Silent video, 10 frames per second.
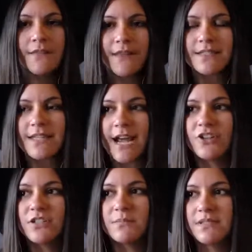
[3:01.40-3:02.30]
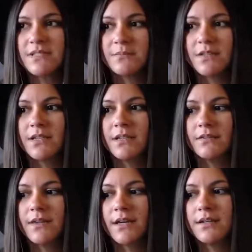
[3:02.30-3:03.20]
That's actually been something
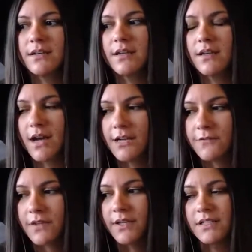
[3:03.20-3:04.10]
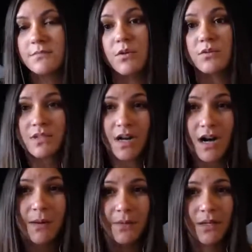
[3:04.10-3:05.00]
that I feel like is most
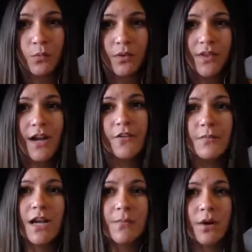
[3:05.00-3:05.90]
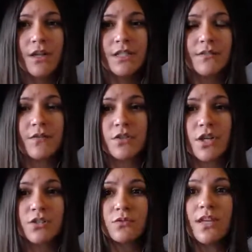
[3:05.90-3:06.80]
common with every makeup artist I've ever
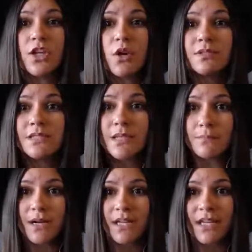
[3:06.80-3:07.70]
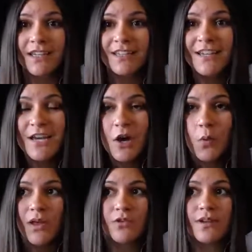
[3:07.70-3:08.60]
talked to. They know somebody,
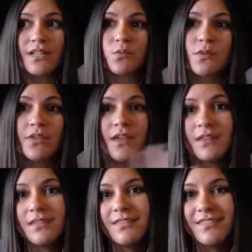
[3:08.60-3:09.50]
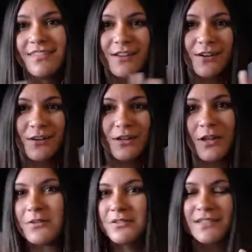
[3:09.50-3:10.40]
whether that's within their
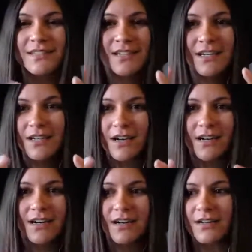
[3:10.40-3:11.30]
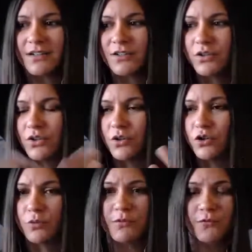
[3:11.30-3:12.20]
close
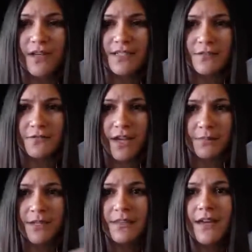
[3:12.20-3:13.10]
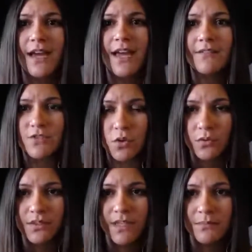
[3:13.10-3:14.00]
group of friends and family, that have
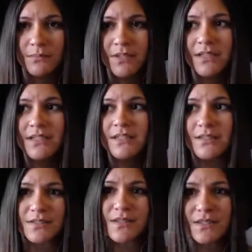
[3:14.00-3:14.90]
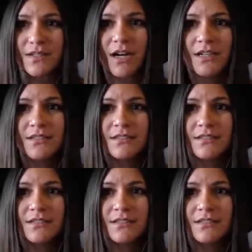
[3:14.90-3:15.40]
told them this is not